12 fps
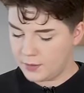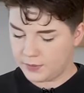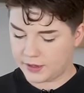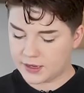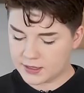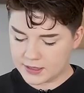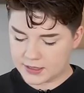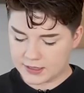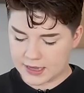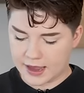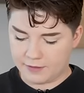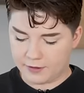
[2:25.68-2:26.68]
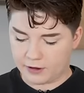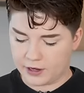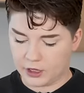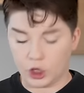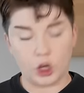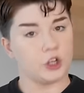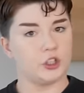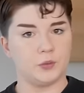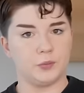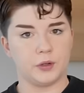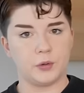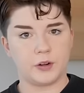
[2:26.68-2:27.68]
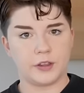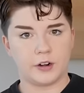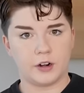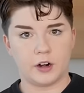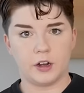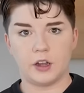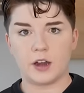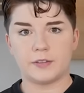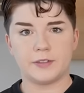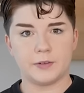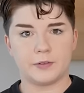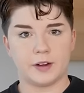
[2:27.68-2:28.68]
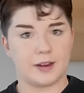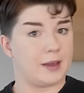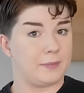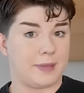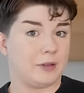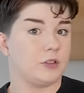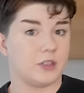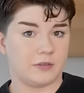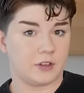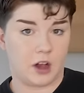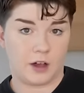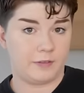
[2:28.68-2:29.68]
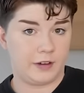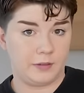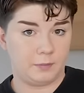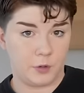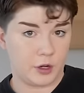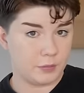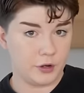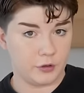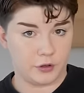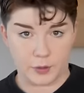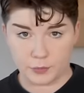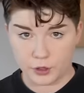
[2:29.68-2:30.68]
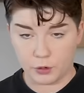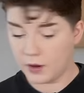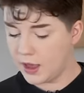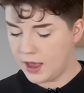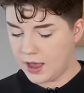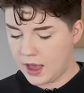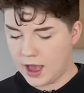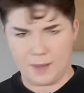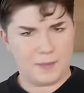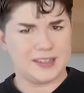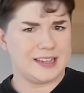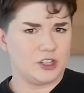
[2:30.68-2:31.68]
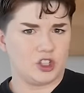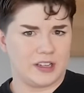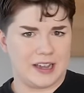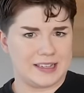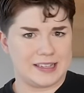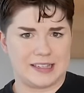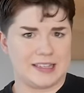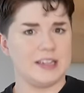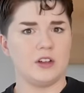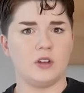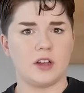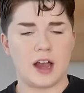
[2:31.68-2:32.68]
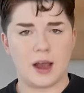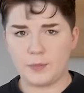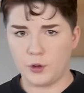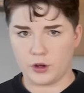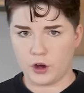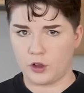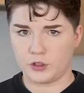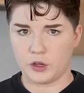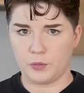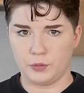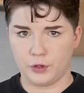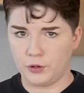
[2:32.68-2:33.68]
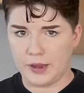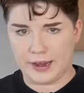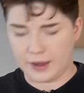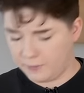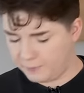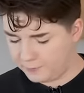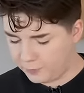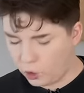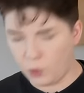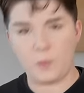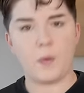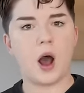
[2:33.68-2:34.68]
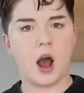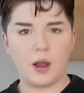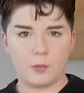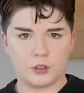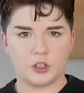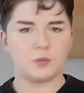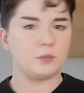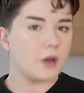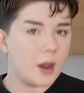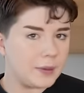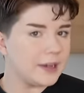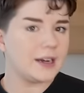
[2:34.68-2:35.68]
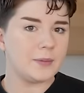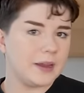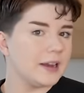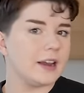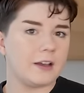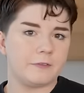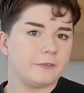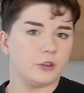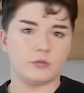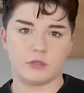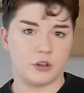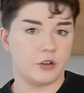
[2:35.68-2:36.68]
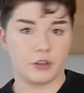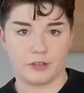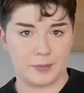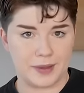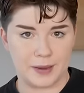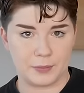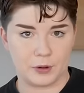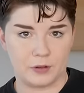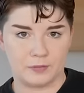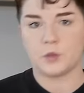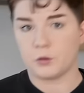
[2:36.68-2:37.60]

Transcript: Because this is a very large brewer, there are a lot of different amounts of coffee you can brew. You can brew um, essentially a single cup. You can also brew like a full pot, which is probably gonna be enough for two to three people.